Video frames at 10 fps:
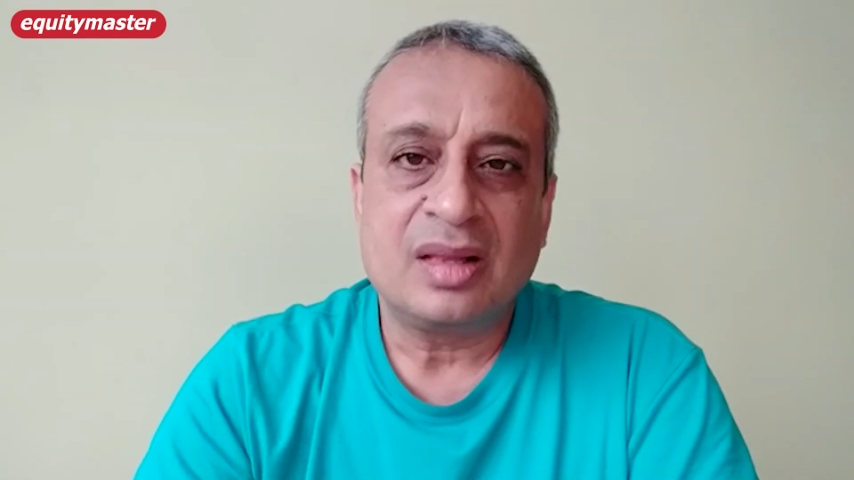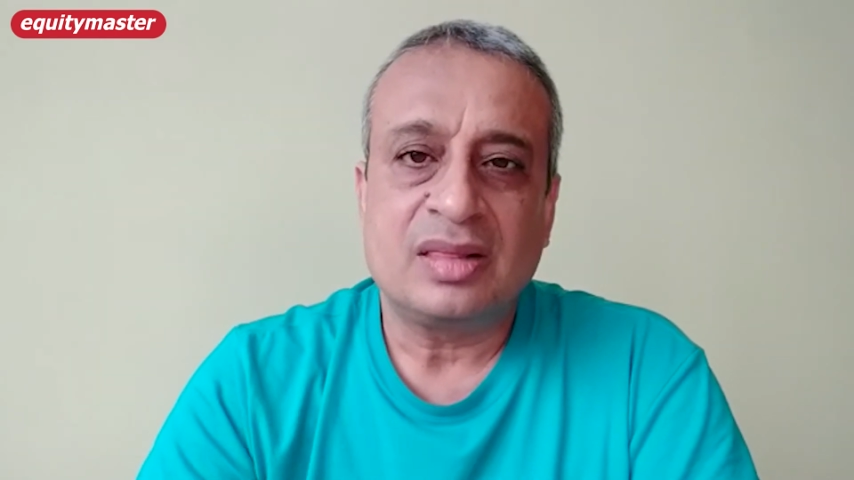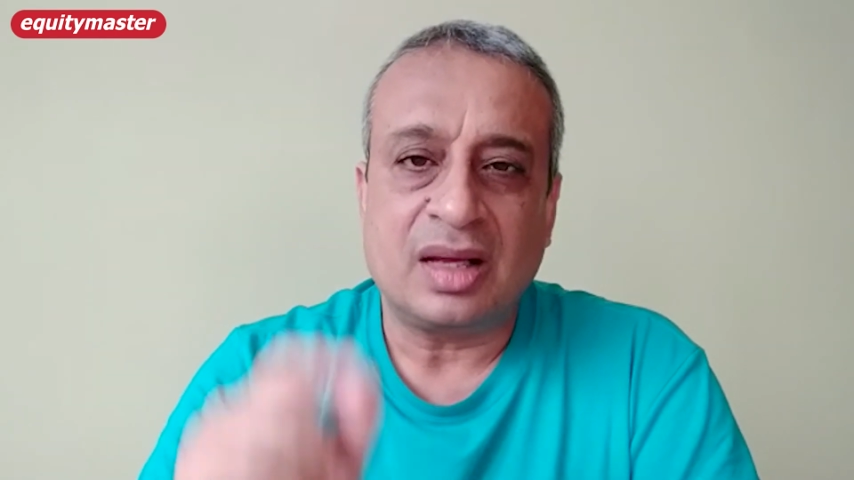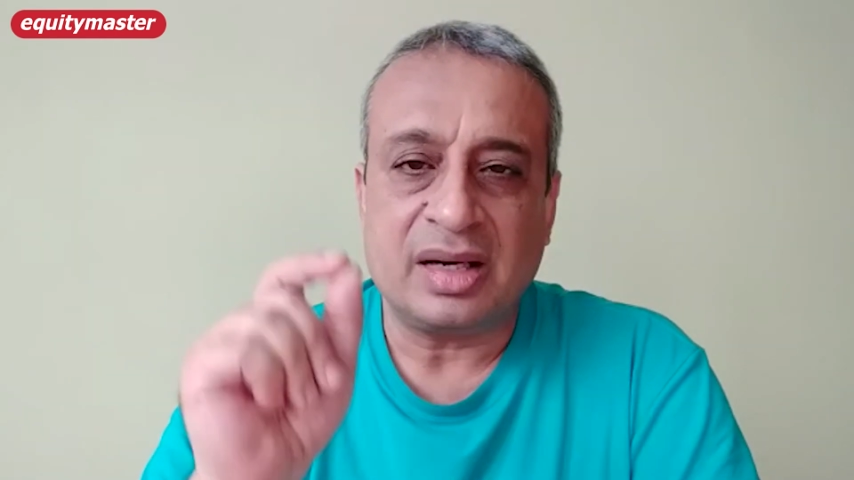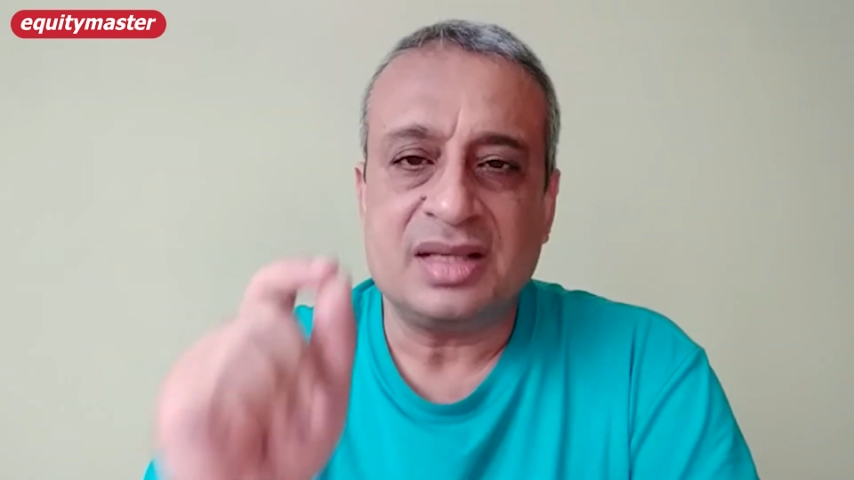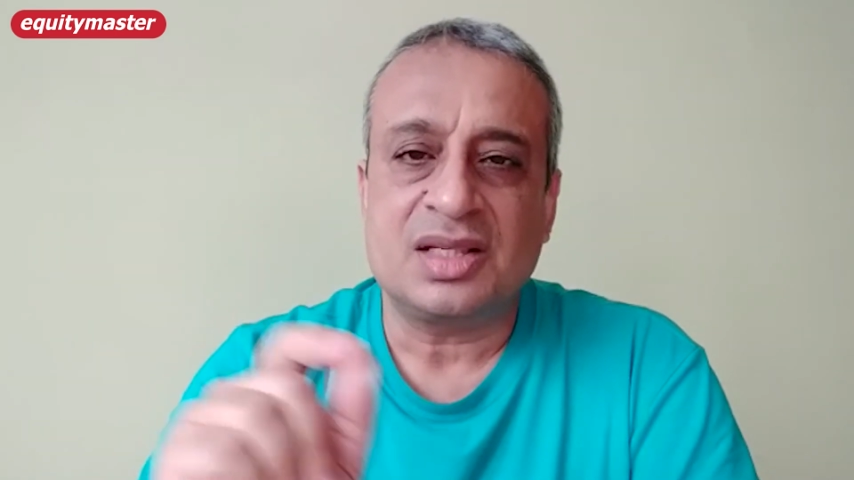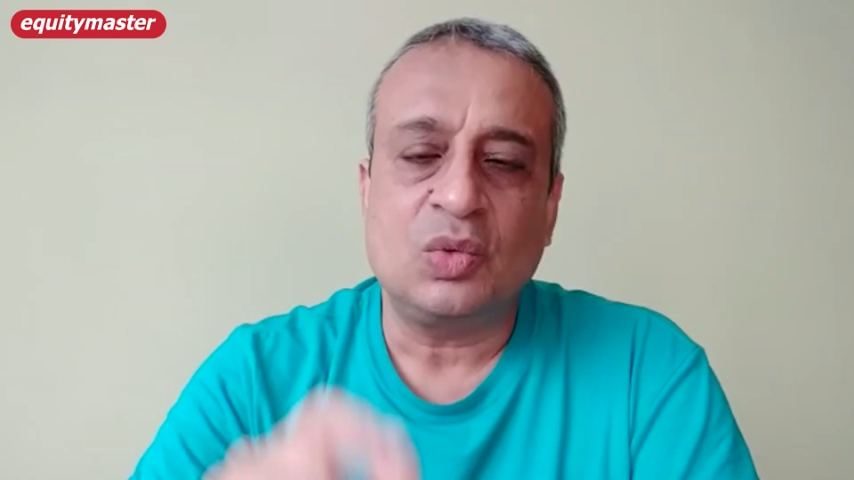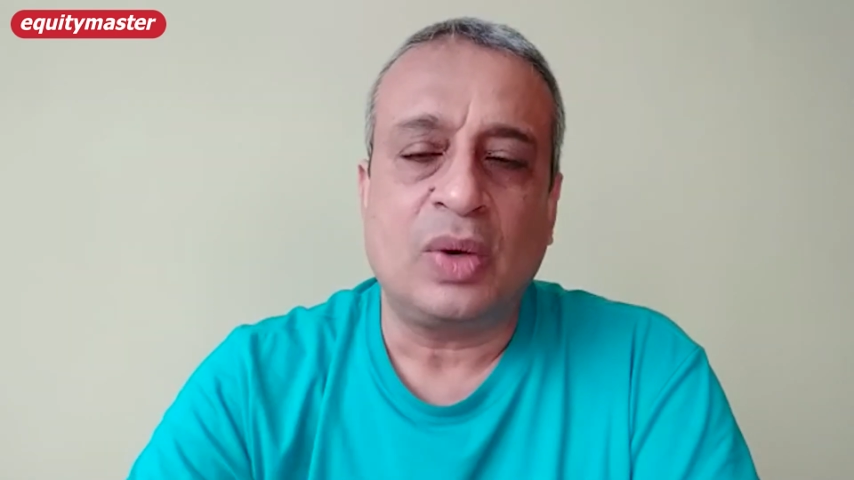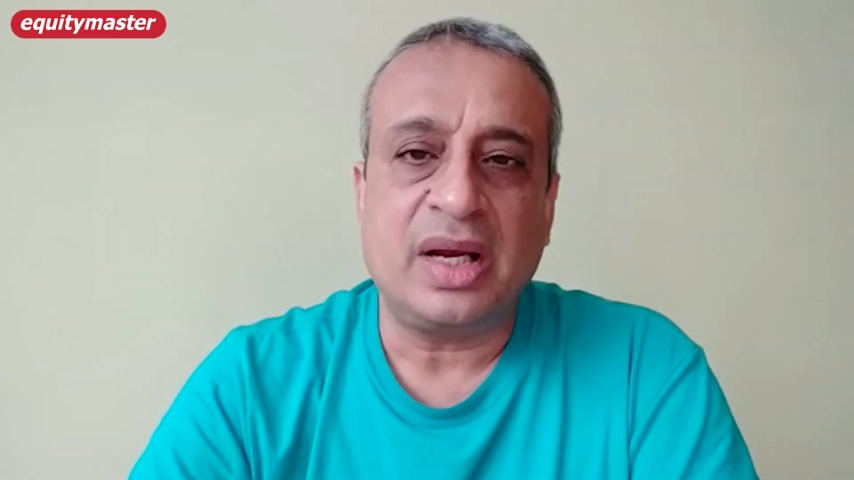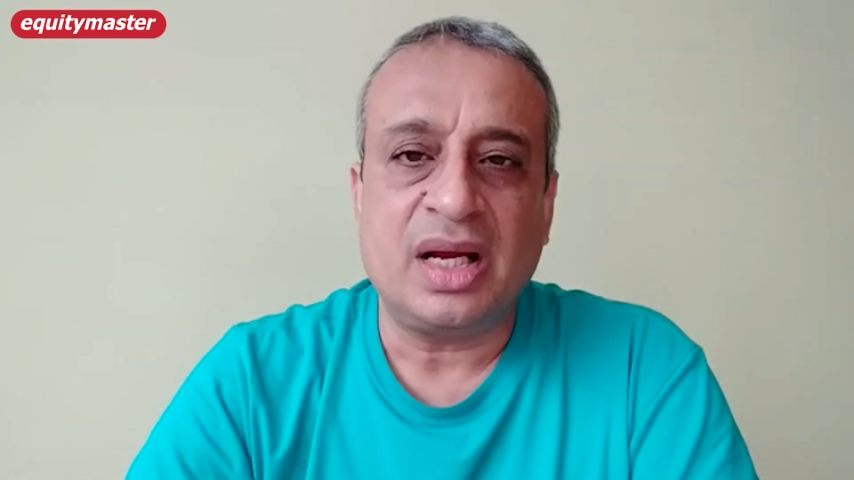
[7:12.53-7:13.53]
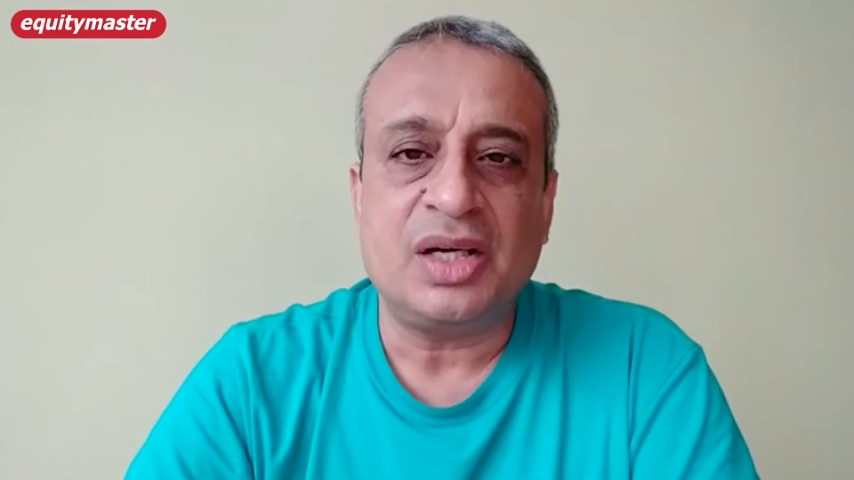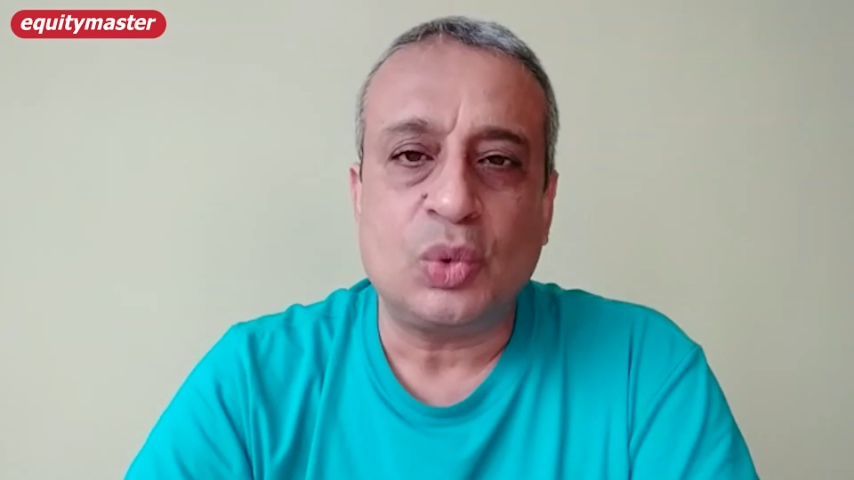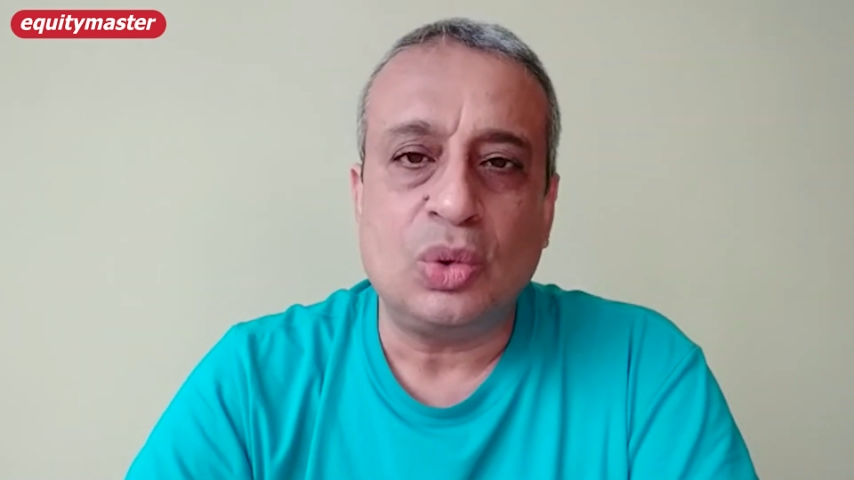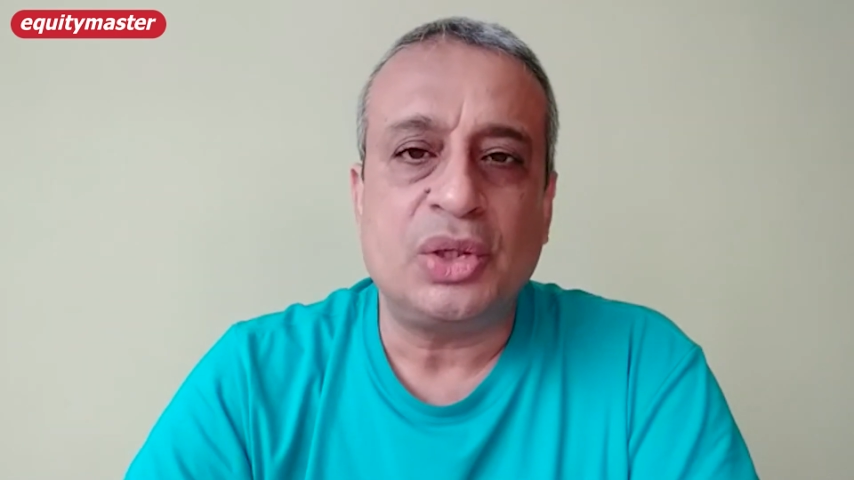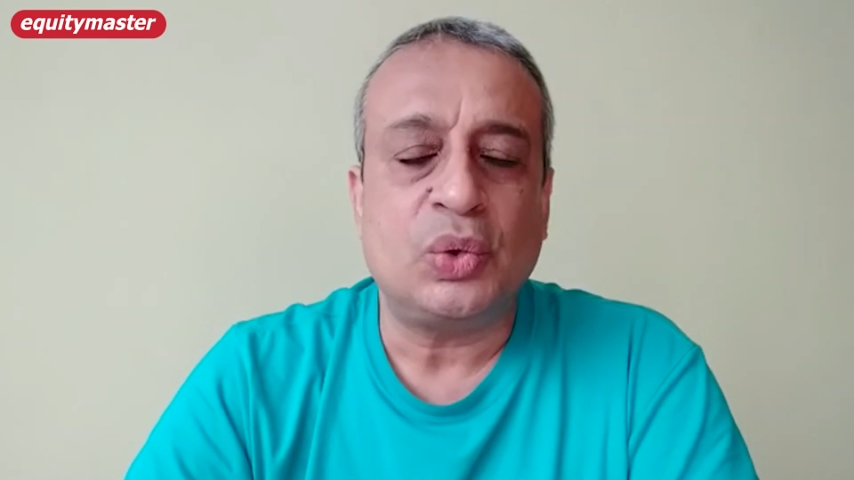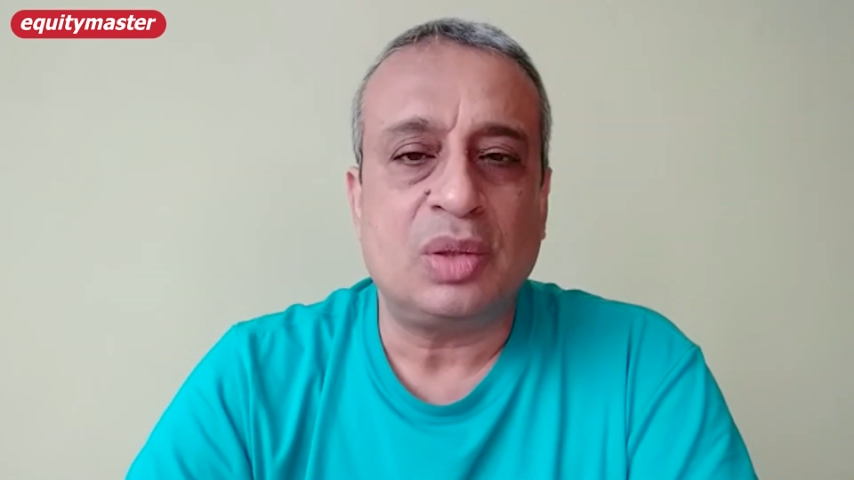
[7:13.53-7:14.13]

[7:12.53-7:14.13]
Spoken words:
the reason why I told you